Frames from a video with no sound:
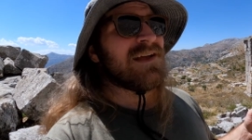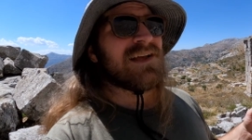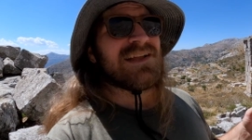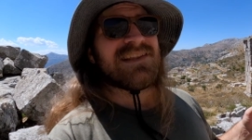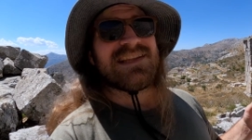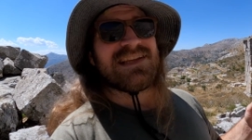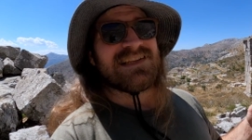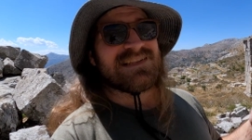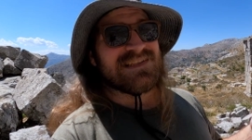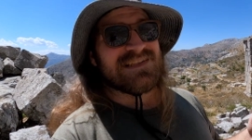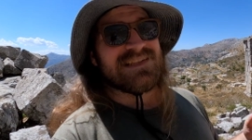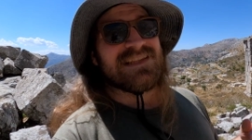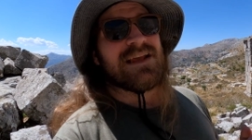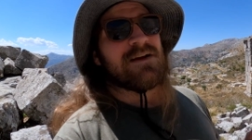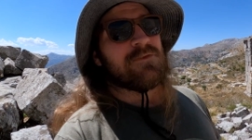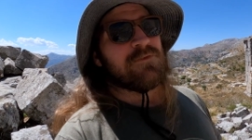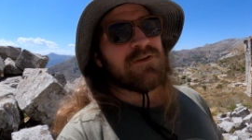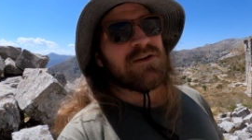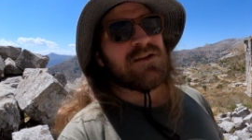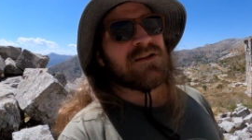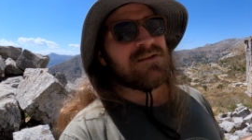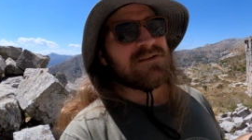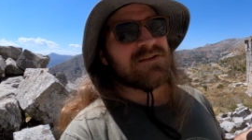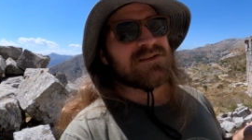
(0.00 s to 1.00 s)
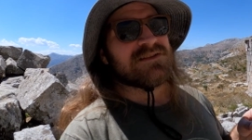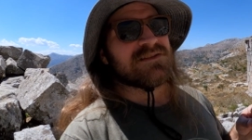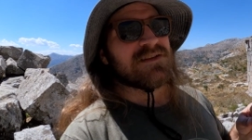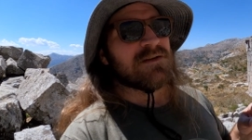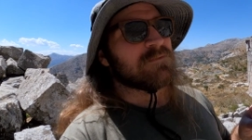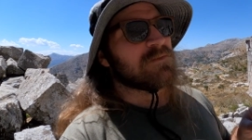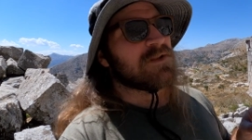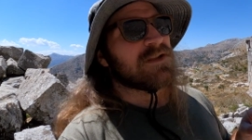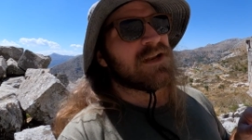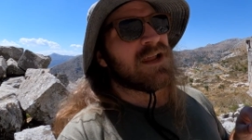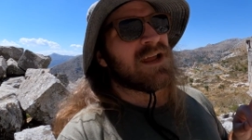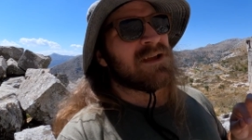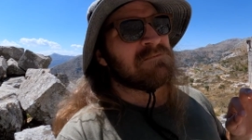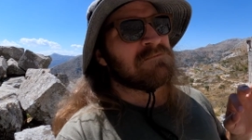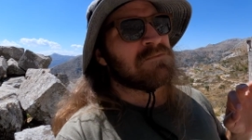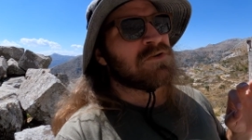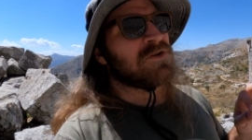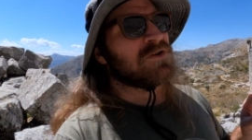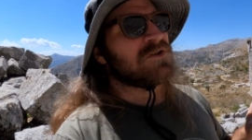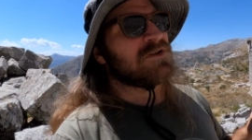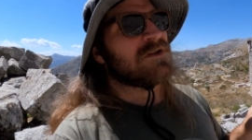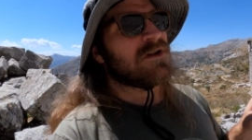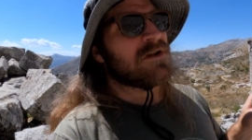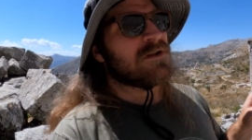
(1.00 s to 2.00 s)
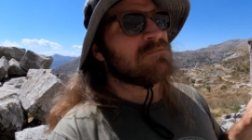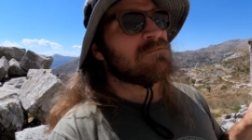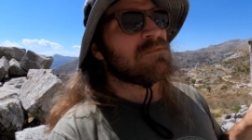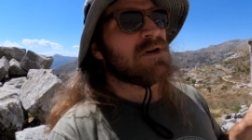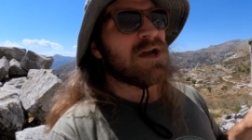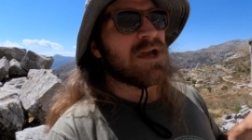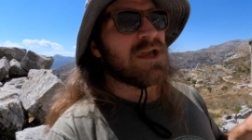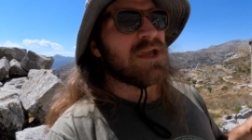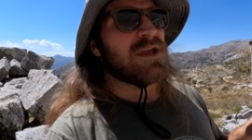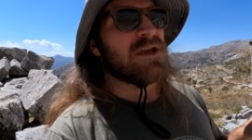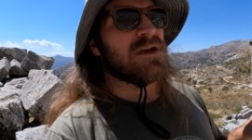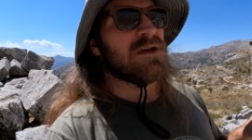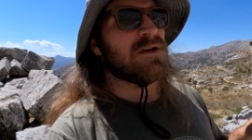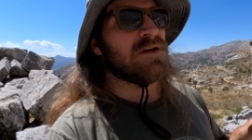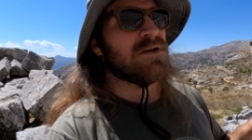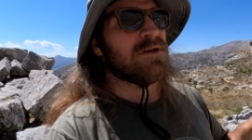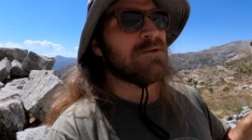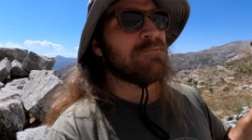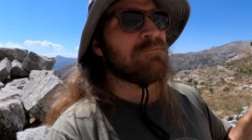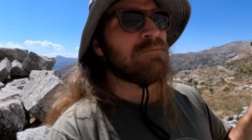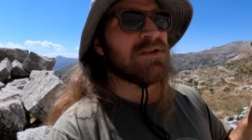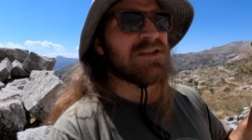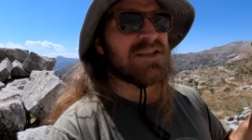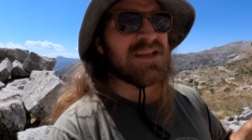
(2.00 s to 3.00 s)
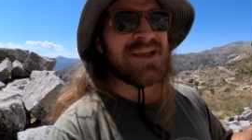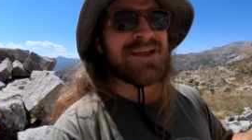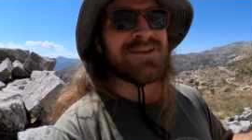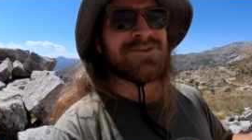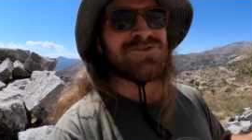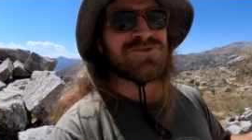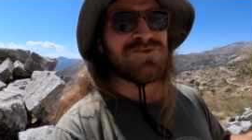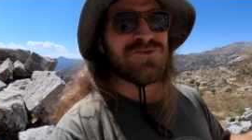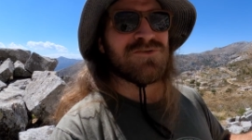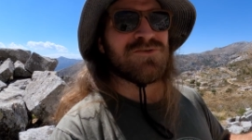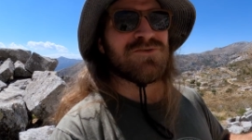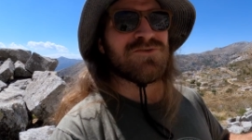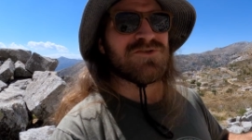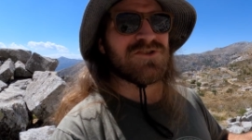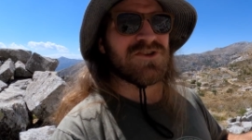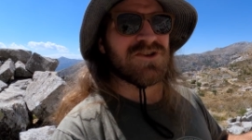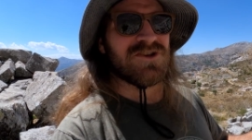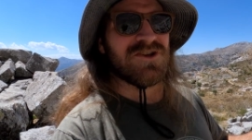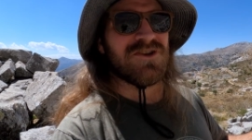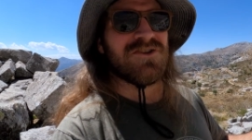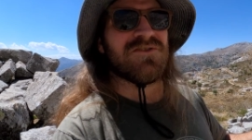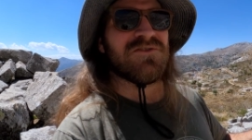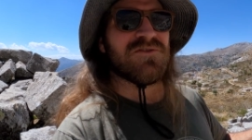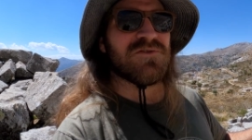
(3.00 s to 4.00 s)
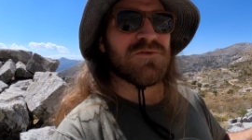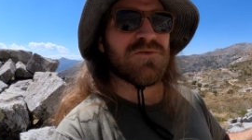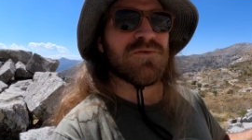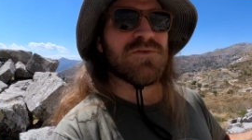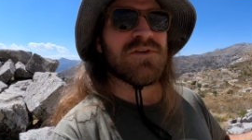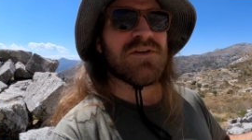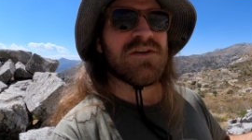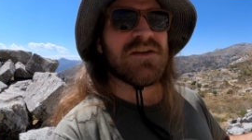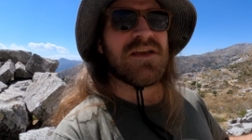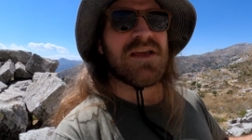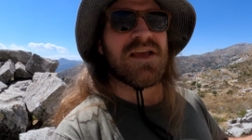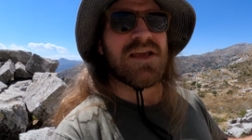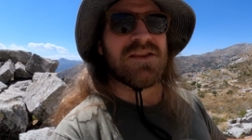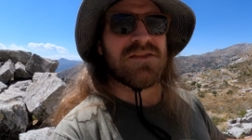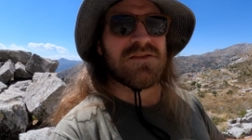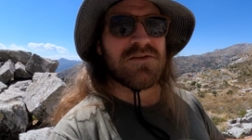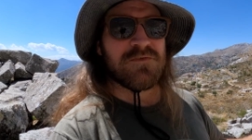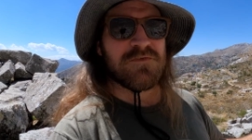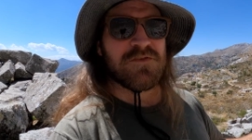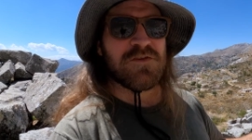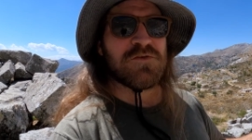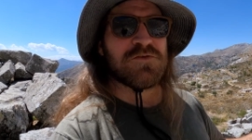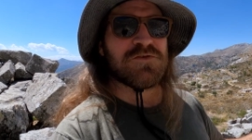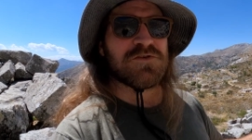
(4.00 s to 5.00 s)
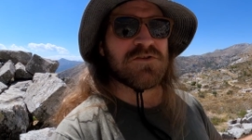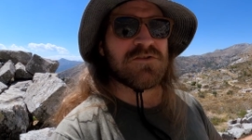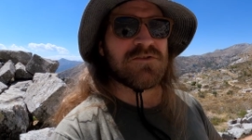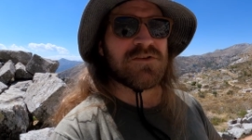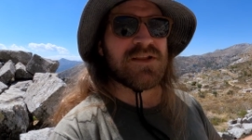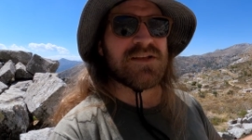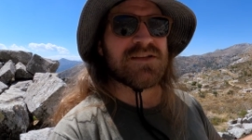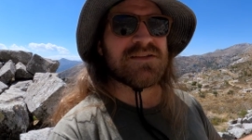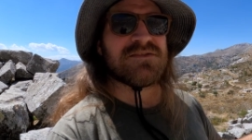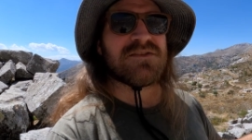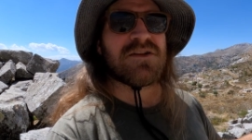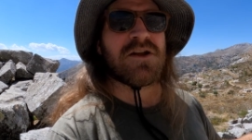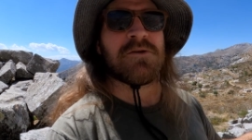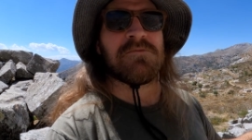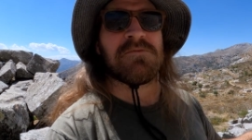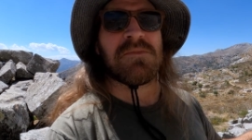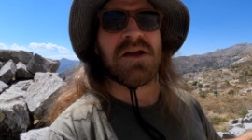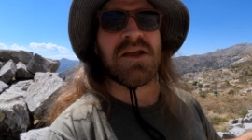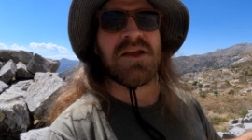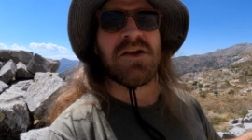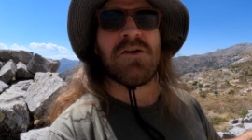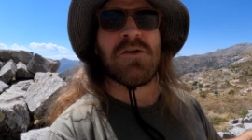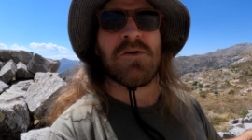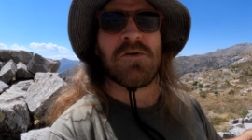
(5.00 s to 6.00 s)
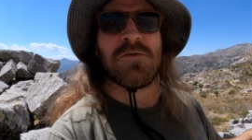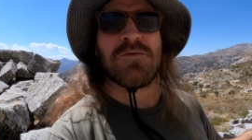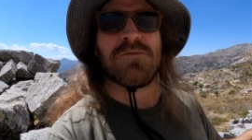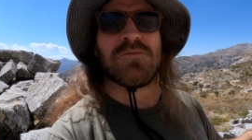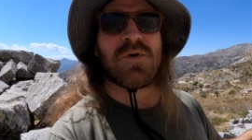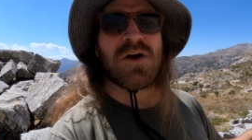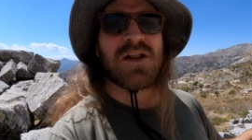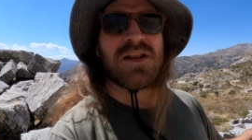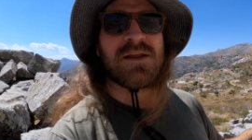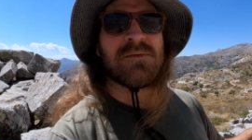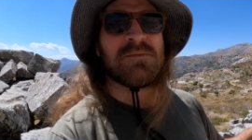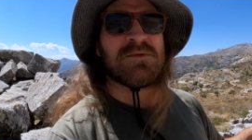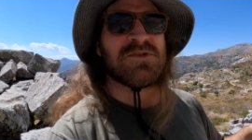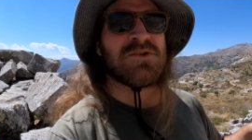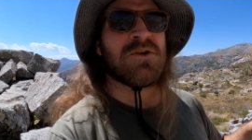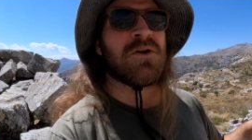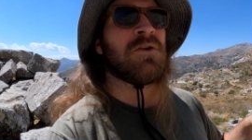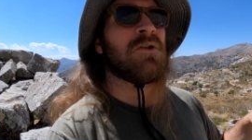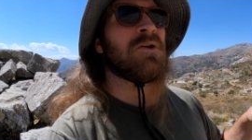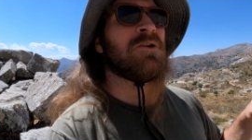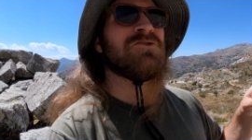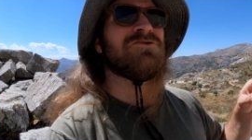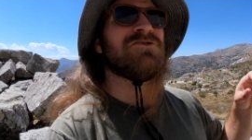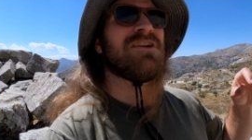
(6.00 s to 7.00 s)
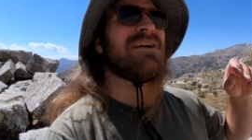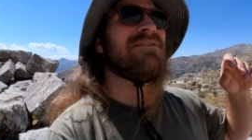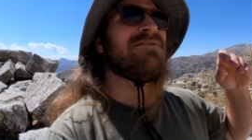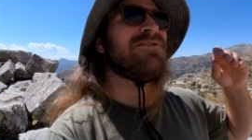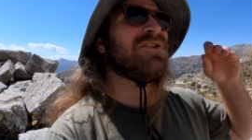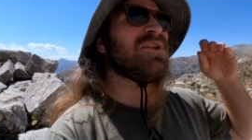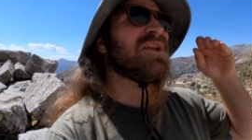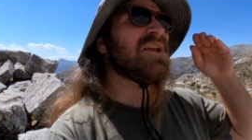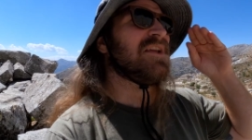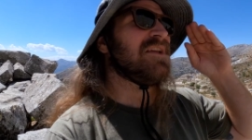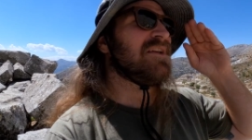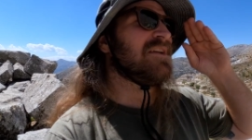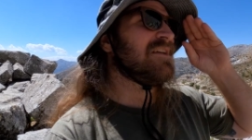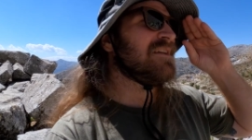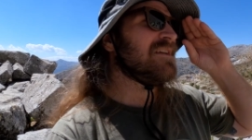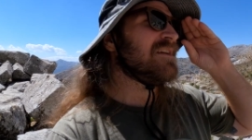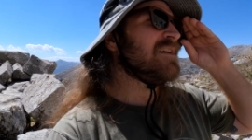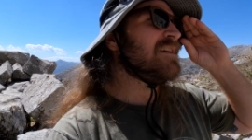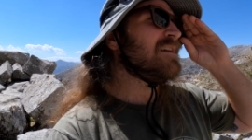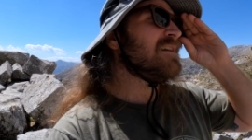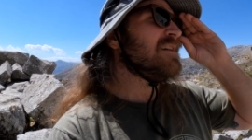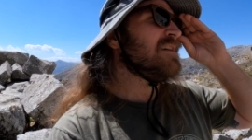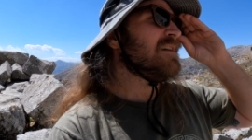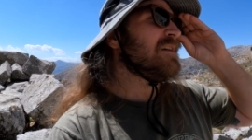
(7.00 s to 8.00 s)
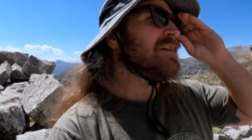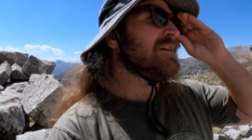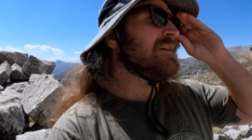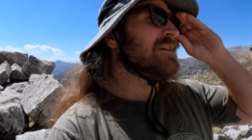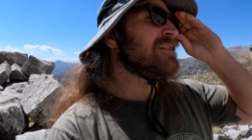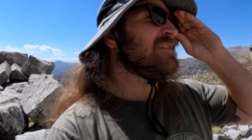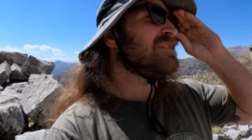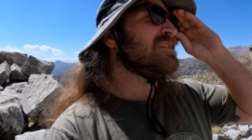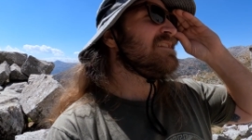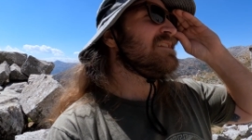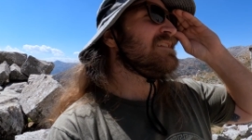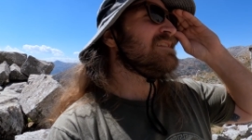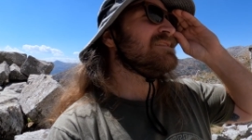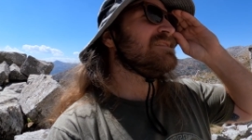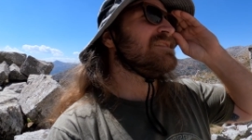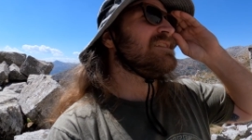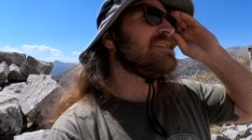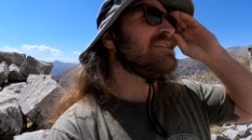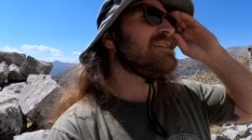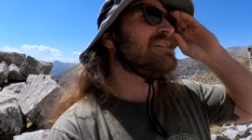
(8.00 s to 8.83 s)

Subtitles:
that's definitely something I'm putting on my potential to do in the future list on my own while I'm solo traveling. Because